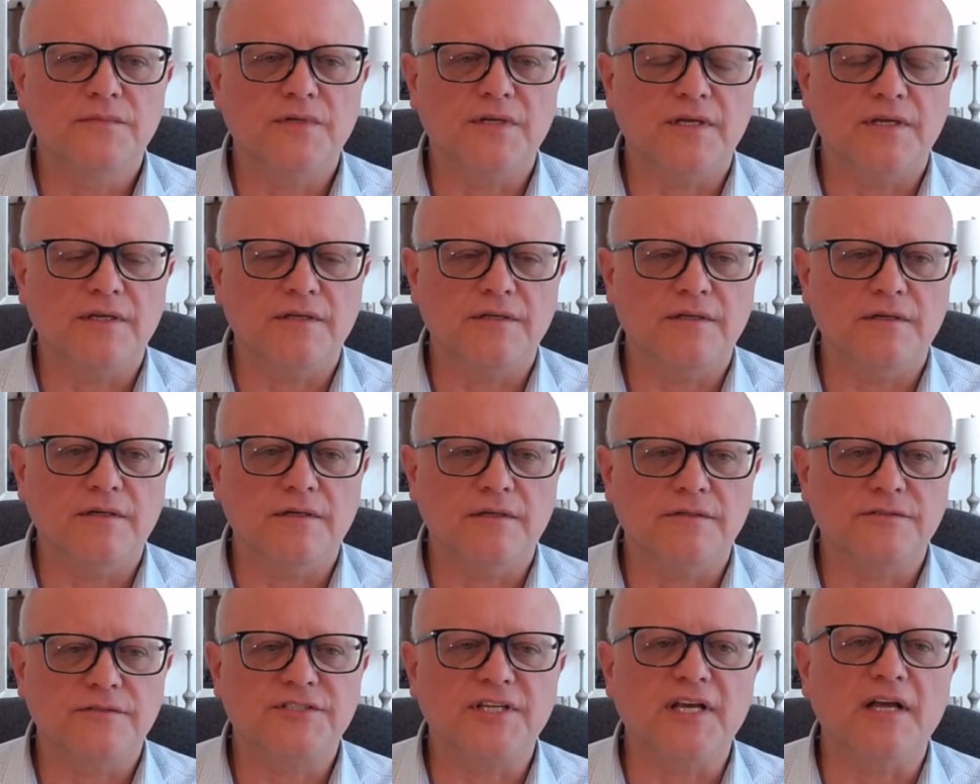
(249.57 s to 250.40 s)

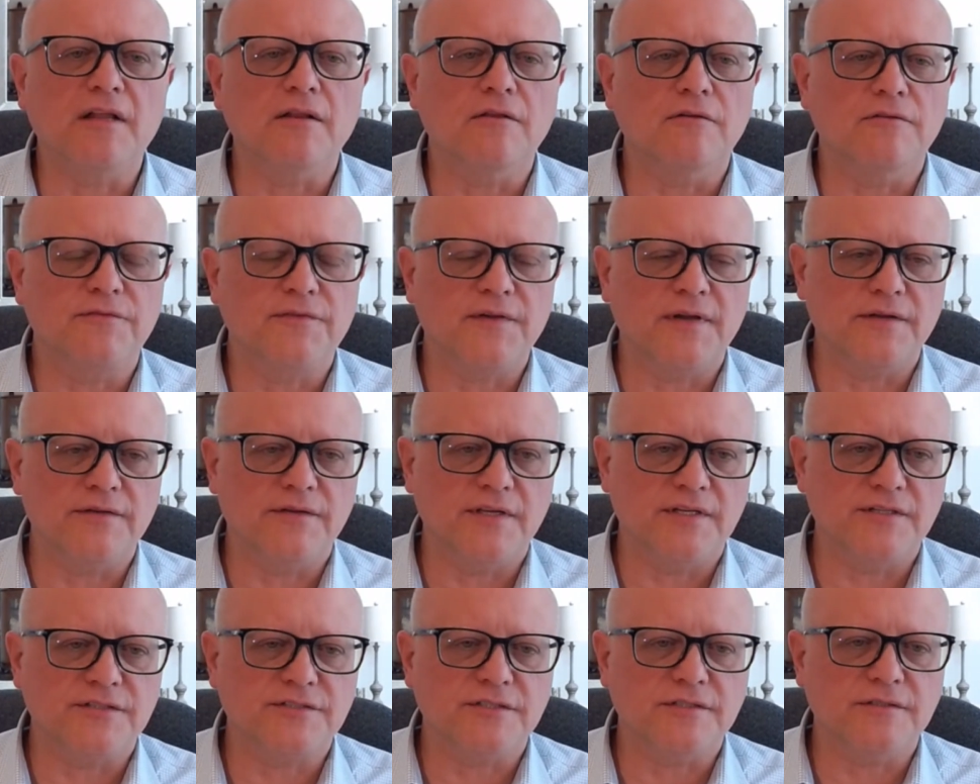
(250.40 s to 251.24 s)
a shallow
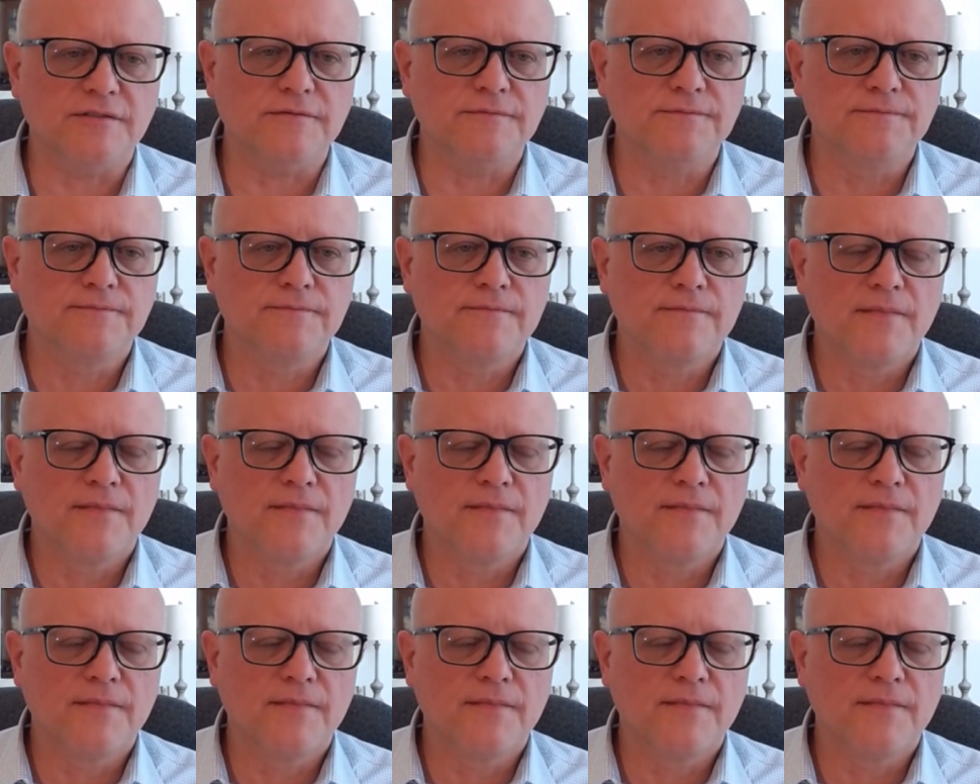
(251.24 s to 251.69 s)
foundation.